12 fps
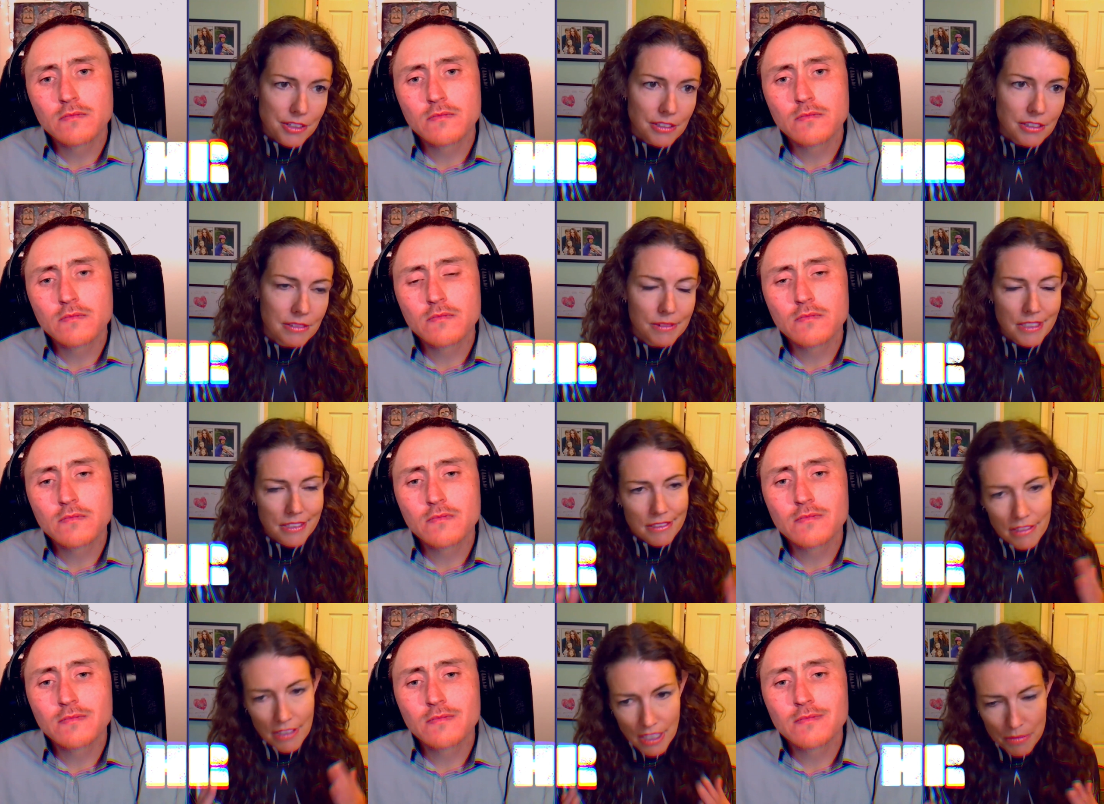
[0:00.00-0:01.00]
Speaker 1: a circle, which
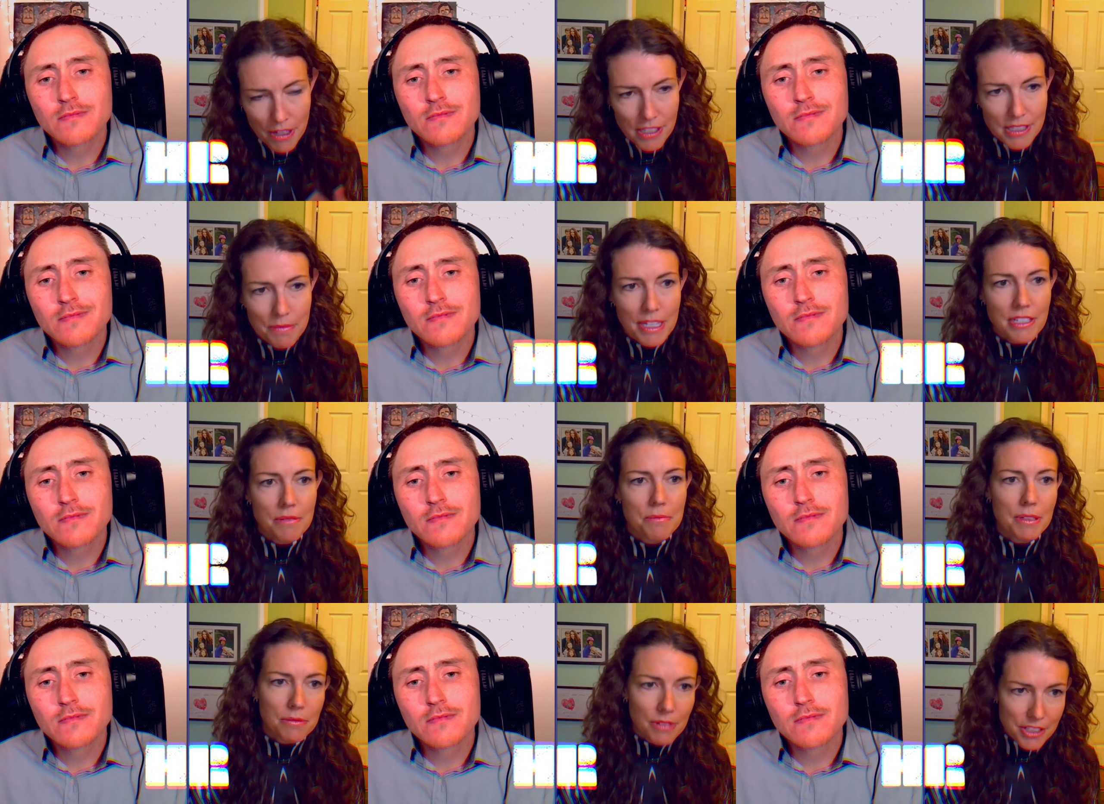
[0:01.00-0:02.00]
is an approximation,
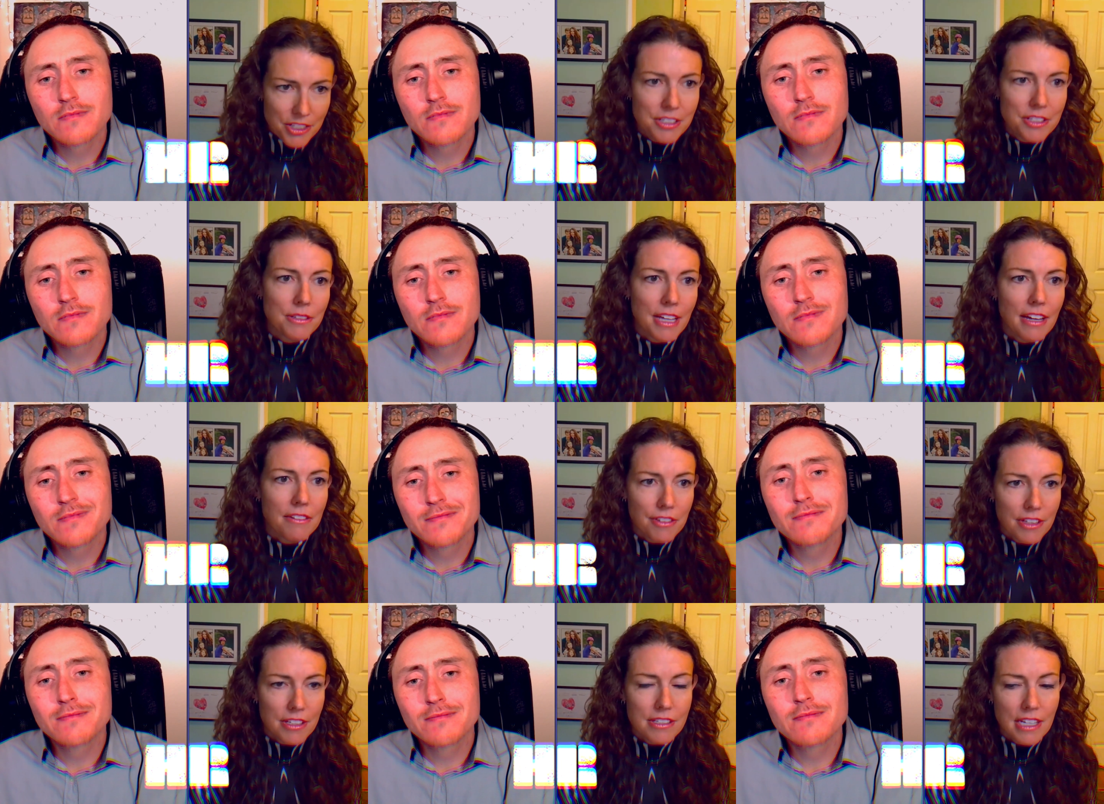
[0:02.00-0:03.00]
but let's just do that for
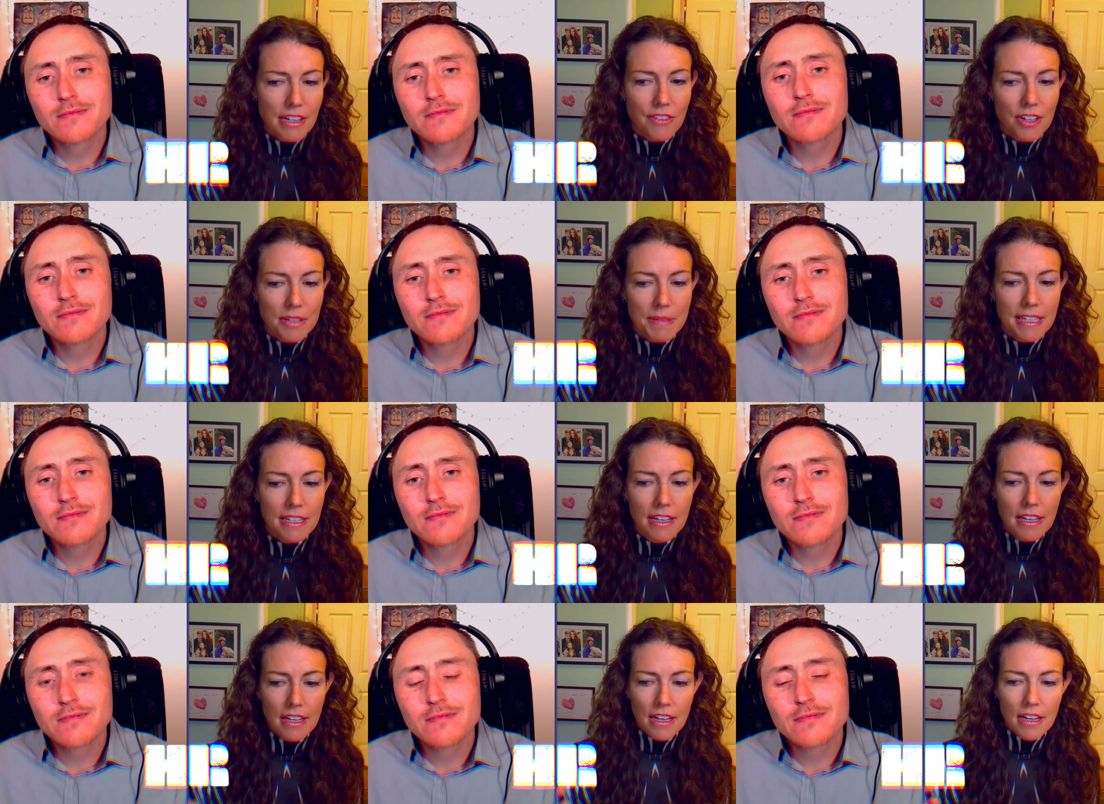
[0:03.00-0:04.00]
the sake of argument.
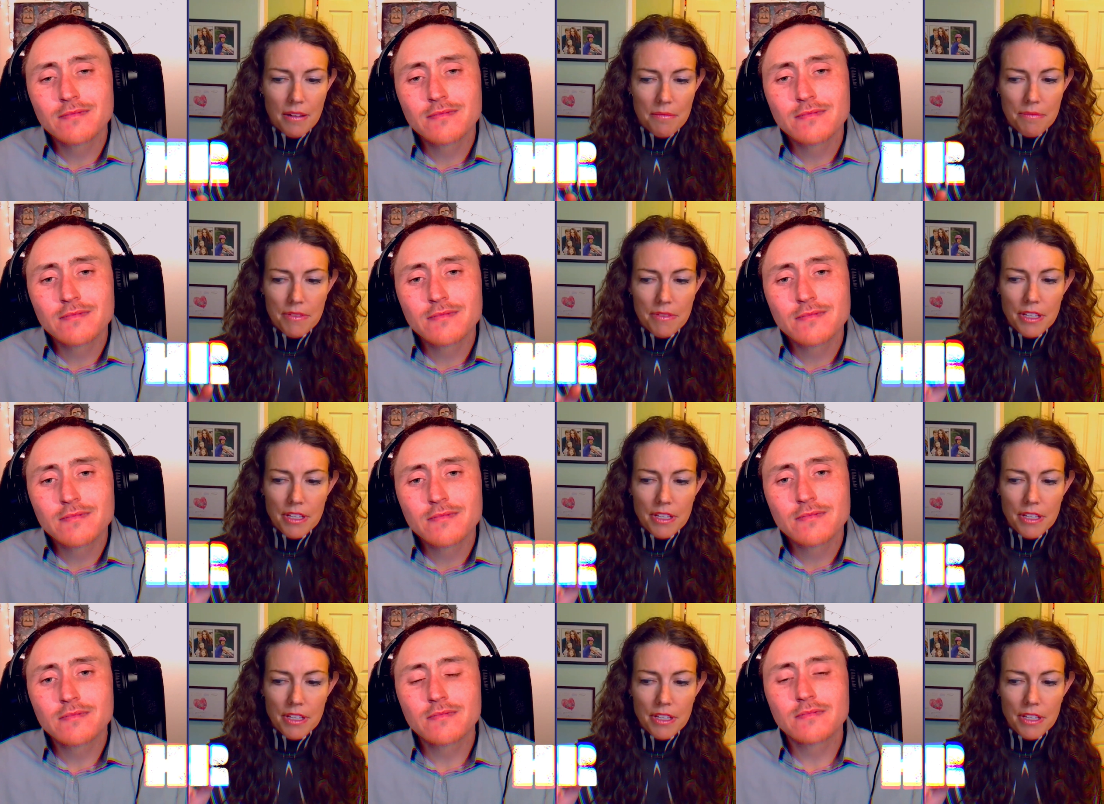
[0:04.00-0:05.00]
Um, then you can
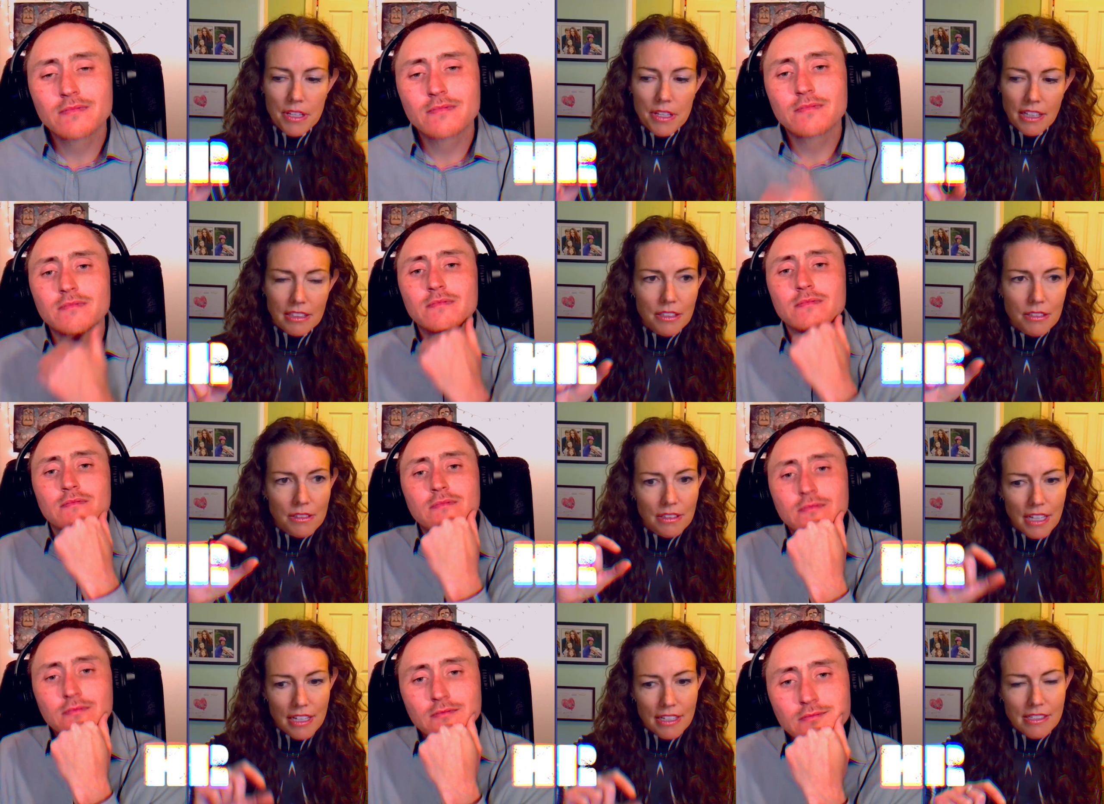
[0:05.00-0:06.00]
imagine like
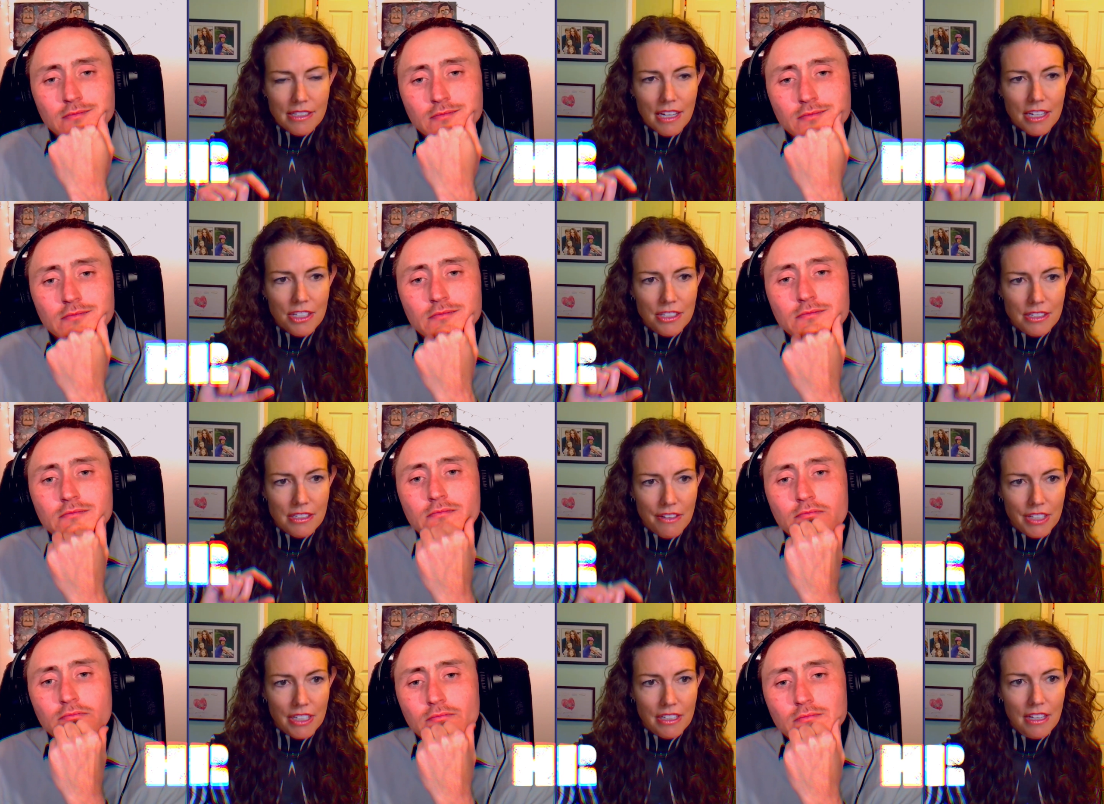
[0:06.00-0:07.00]
little like sections
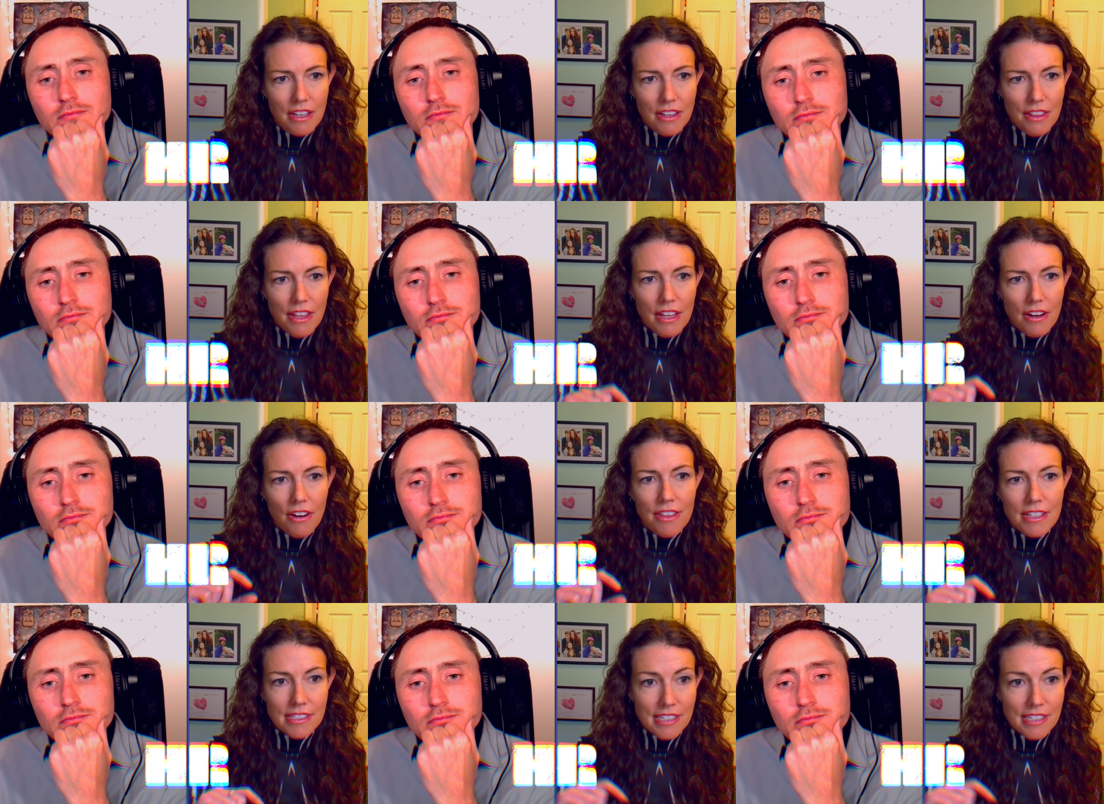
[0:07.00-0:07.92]
of it that are the